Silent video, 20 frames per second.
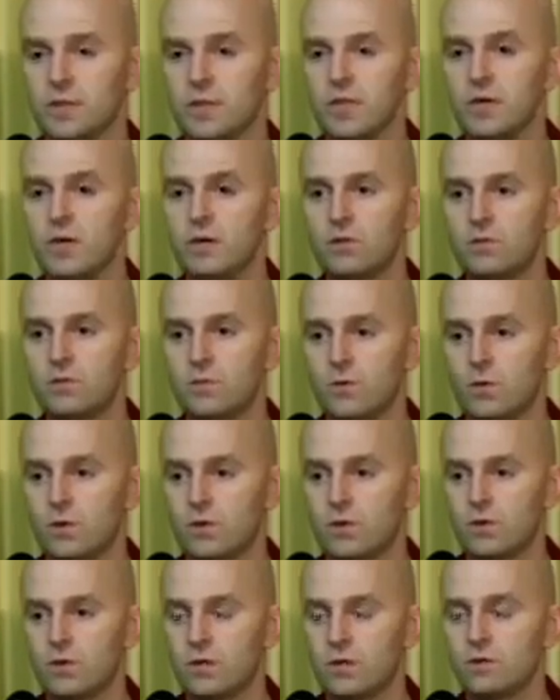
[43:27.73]
in the hill
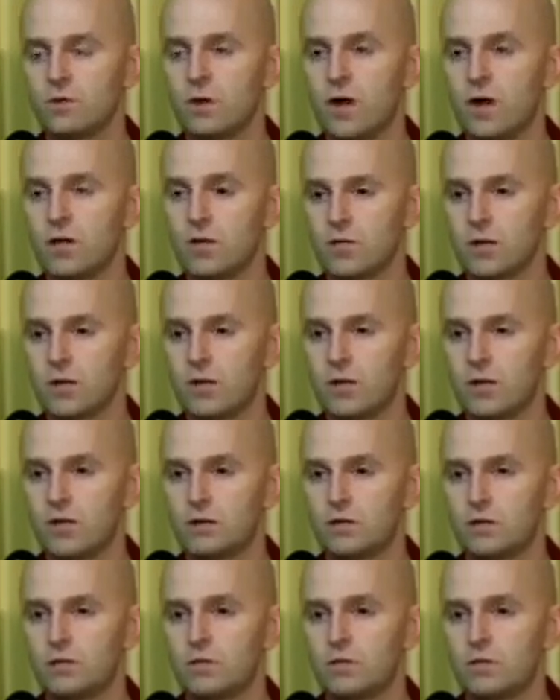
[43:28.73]
fort in
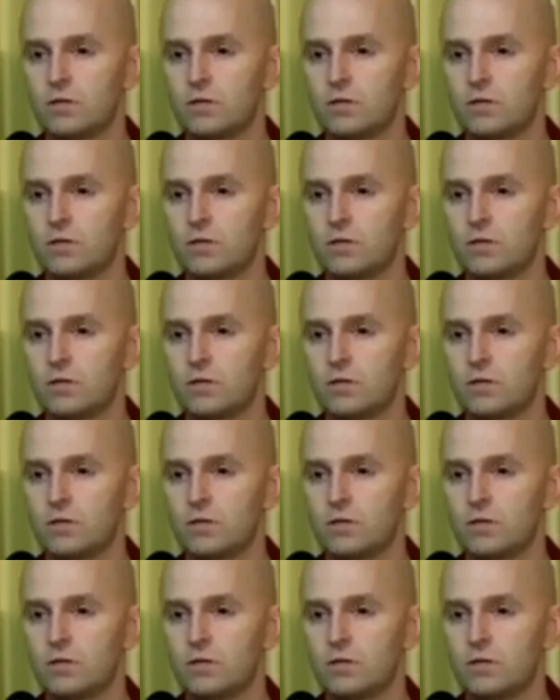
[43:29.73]
Rajagaha.